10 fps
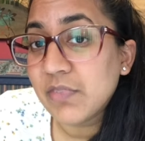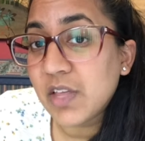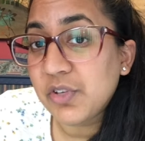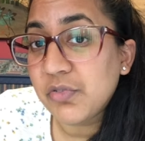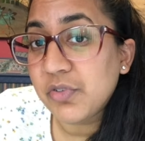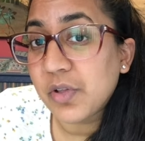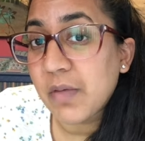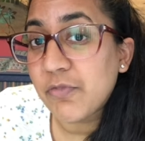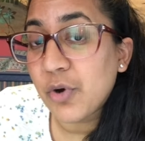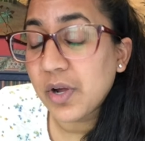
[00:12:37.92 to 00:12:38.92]
if you feel
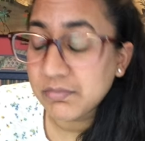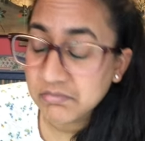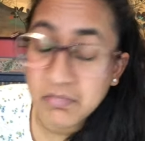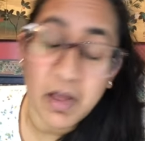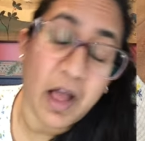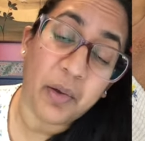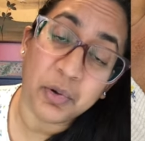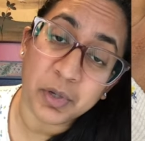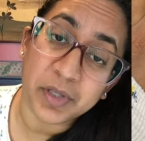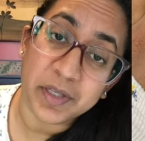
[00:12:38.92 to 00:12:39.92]
up for it. I
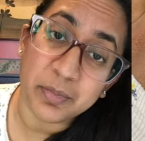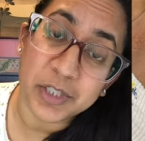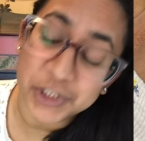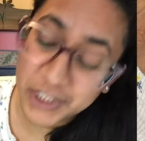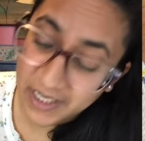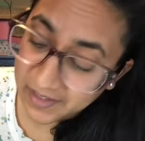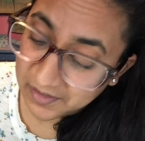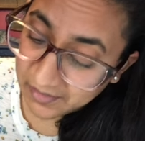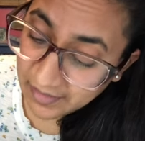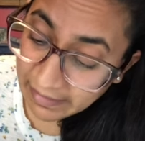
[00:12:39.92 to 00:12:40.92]
would really appreciate
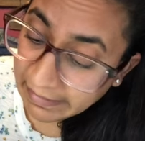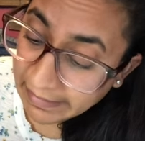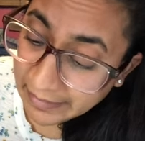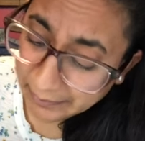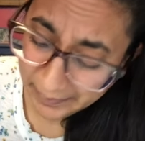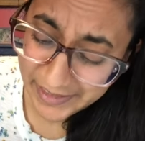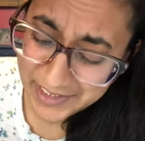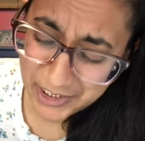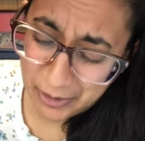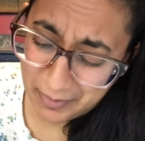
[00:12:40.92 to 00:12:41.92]
it. It
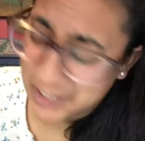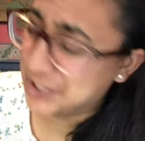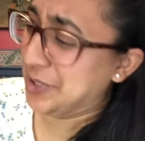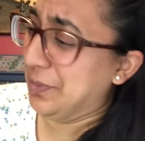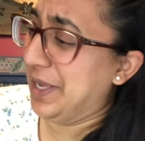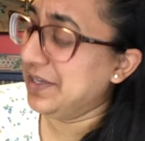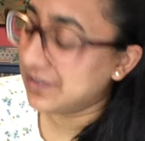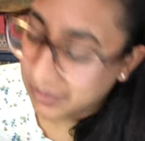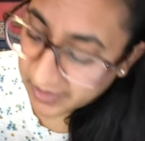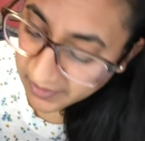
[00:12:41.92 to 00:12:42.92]
means so much to me.
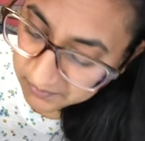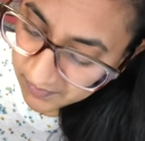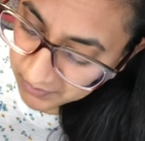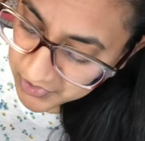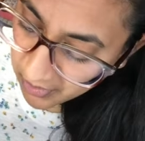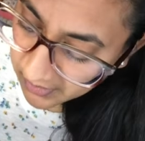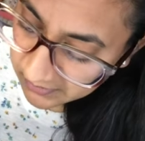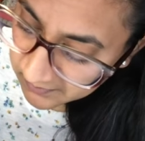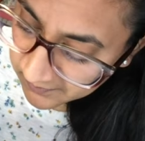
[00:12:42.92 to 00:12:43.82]
Okay, I'm sorry.